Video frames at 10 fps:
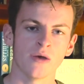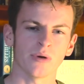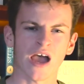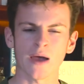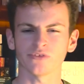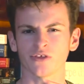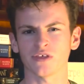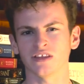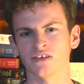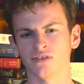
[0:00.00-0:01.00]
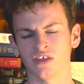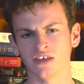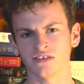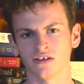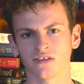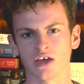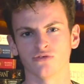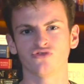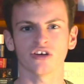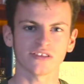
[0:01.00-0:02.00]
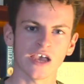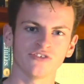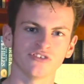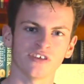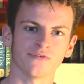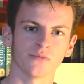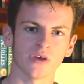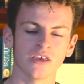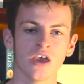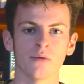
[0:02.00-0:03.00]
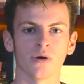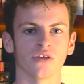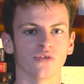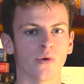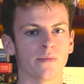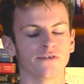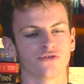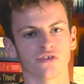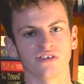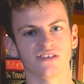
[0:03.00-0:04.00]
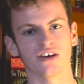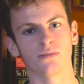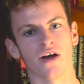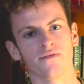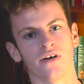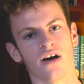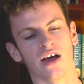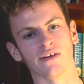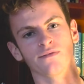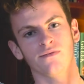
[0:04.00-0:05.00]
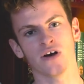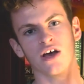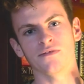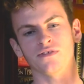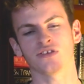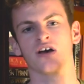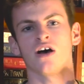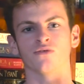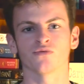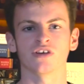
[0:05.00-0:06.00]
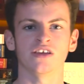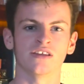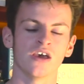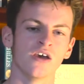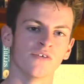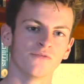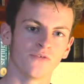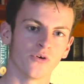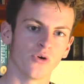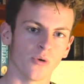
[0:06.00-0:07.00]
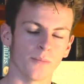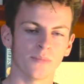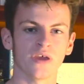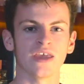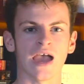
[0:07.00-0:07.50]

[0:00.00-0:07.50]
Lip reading: Perhaps I think The Silence of the Gales just edges it for me, but The Women of Troy is still by far a 5-star read for me.